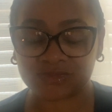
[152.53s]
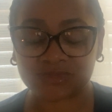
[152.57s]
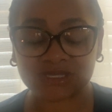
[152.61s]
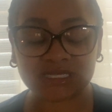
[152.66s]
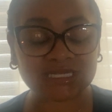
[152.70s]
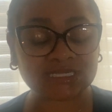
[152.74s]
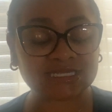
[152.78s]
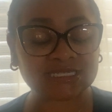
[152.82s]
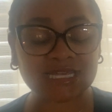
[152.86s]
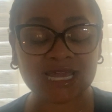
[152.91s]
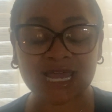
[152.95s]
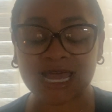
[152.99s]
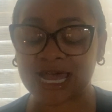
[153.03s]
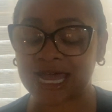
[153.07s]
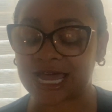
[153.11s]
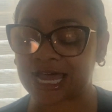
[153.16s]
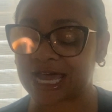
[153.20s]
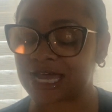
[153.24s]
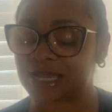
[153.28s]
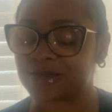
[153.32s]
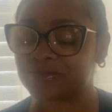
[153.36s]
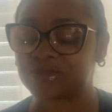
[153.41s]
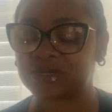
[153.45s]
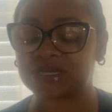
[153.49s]
The
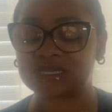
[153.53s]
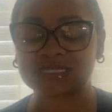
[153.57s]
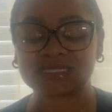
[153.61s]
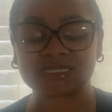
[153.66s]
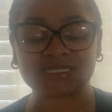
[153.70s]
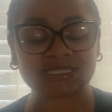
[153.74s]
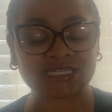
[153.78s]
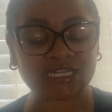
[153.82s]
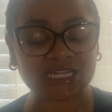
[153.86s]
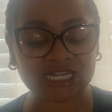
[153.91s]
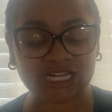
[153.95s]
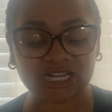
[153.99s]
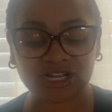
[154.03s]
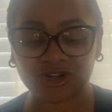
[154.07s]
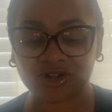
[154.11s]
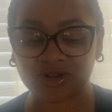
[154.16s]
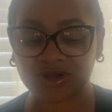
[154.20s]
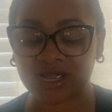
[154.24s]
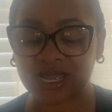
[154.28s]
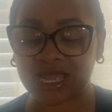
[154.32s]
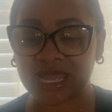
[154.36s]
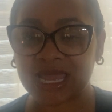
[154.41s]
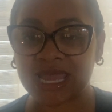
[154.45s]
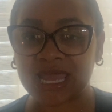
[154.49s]
time is
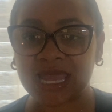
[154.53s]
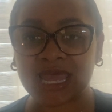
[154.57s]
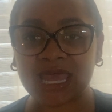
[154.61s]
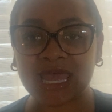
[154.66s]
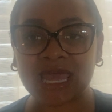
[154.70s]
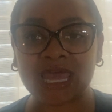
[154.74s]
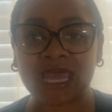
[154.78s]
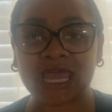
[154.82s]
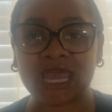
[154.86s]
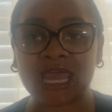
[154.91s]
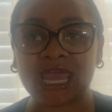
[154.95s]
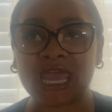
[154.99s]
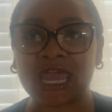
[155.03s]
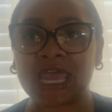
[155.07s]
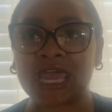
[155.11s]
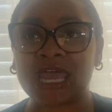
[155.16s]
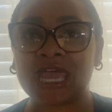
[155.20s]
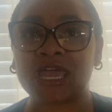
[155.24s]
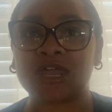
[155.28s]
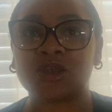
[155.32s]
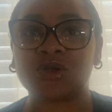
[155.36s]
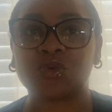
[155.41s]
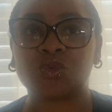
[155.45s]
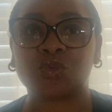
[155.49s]
near
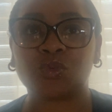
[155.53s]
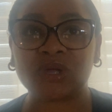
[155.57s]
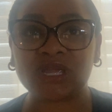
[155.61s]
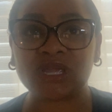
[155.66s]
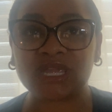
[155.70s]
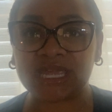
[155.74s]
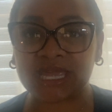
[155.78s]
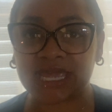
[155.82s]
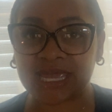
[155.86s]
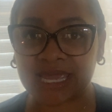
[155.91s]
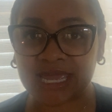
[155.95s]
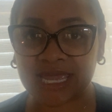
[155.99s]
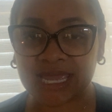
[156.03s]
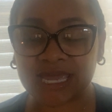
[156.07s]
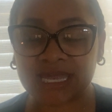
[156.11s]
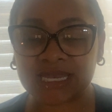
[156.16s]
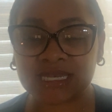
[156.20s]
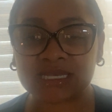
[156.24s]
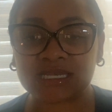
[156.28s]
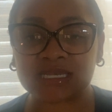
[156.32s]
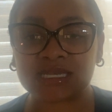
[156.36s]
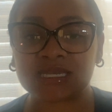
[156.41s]
and we can't